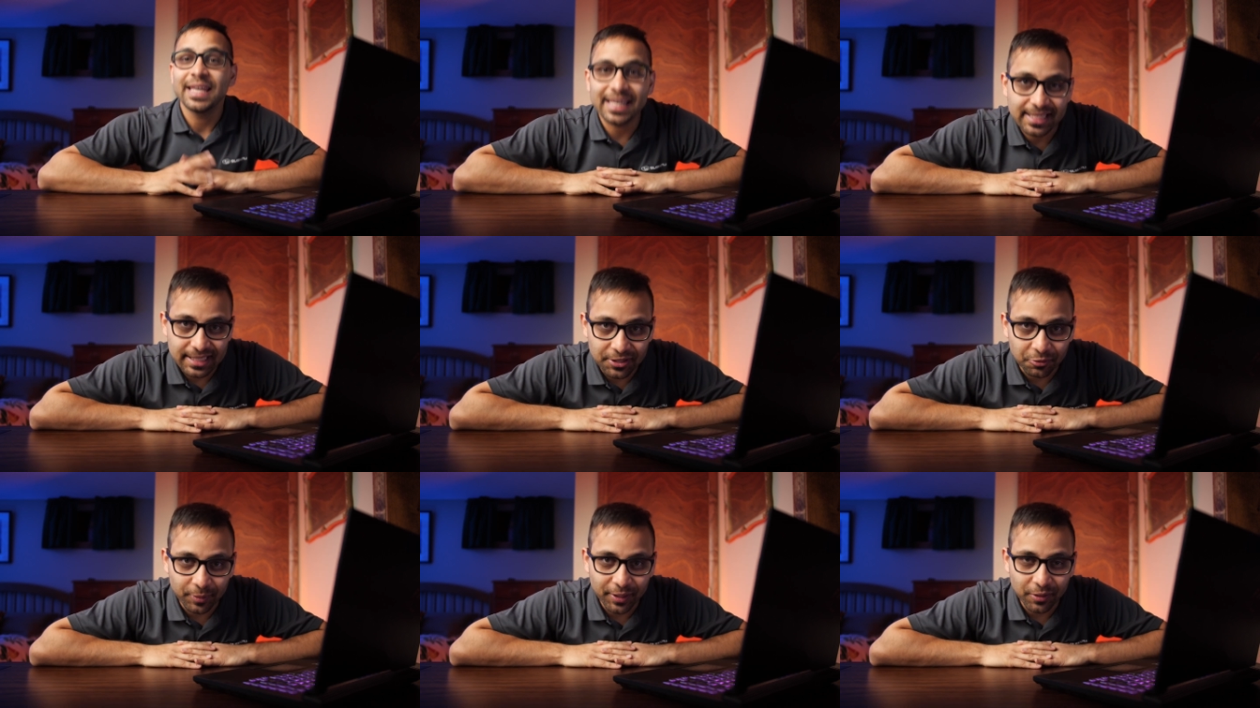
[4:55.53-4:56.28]
Is it
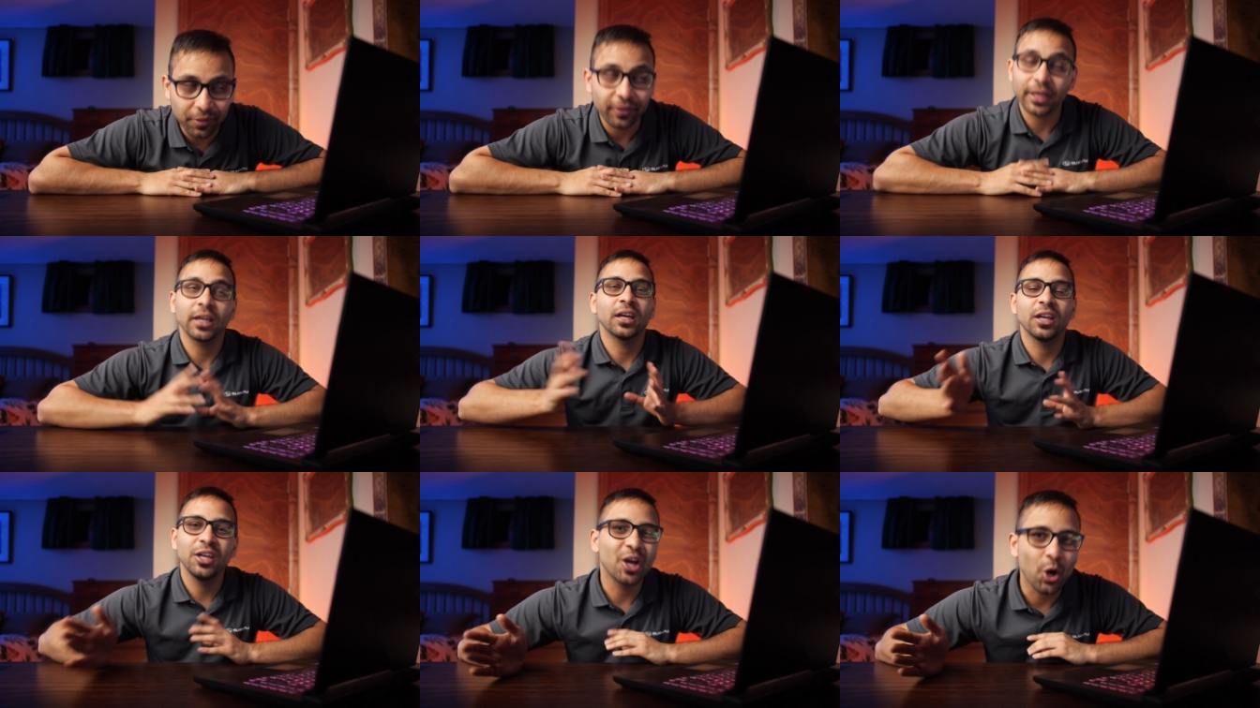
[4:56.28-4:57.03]
the real thing?
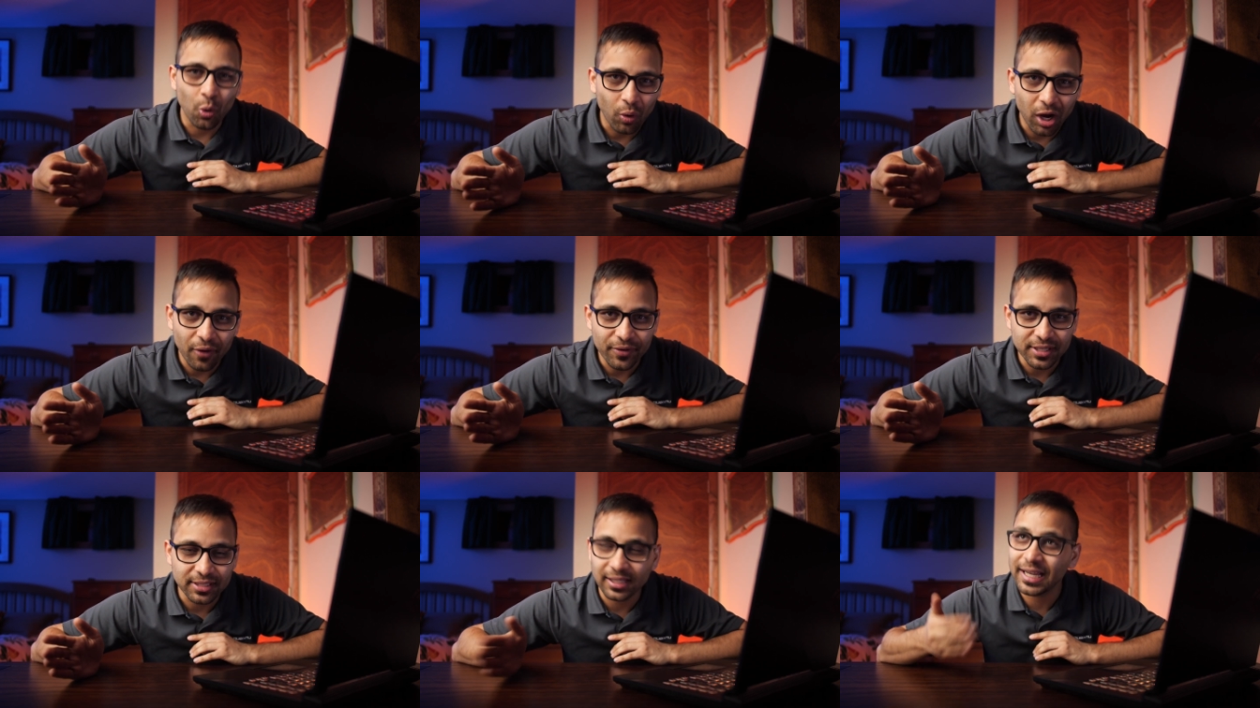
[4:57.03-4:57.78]
No,
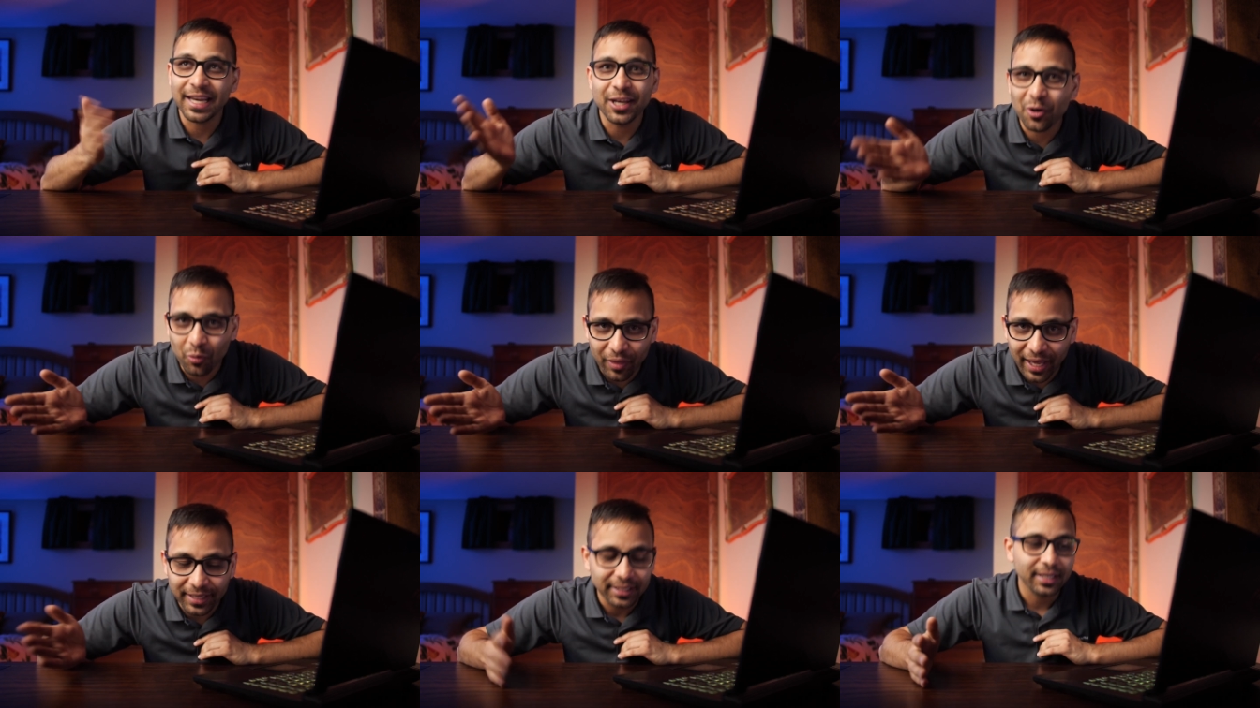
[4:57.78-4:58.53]
obviously I know
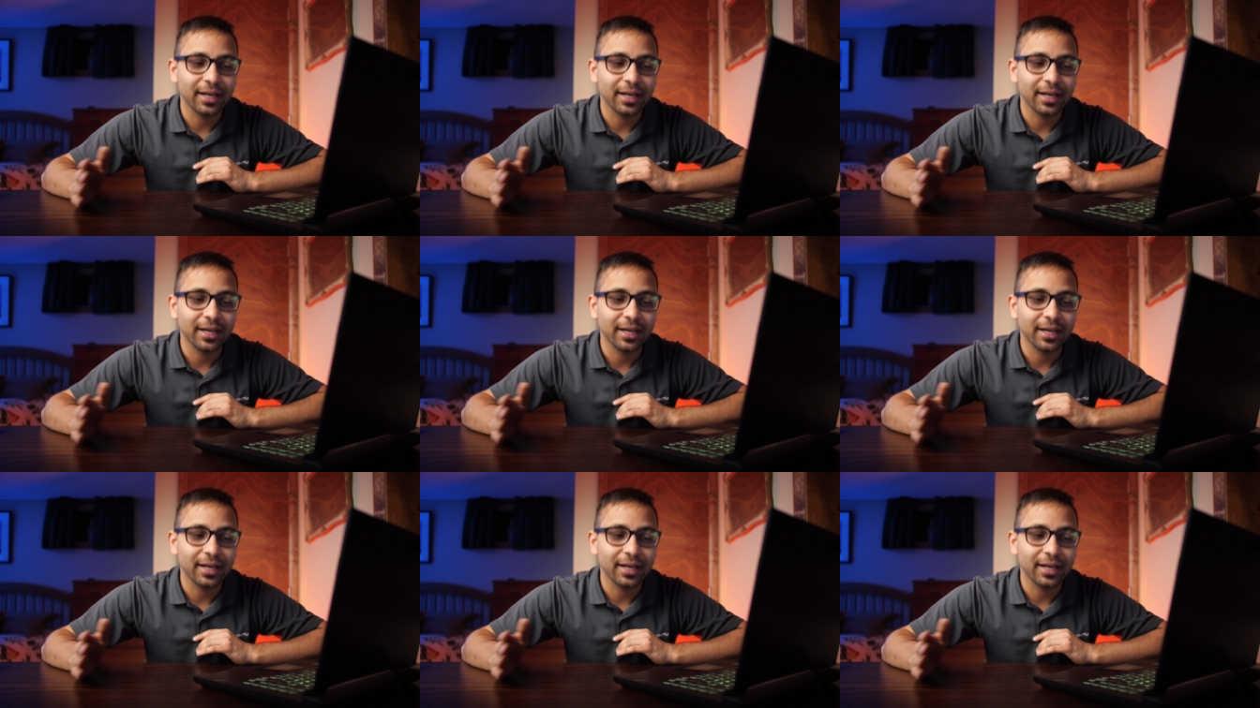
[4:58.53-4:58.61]
that.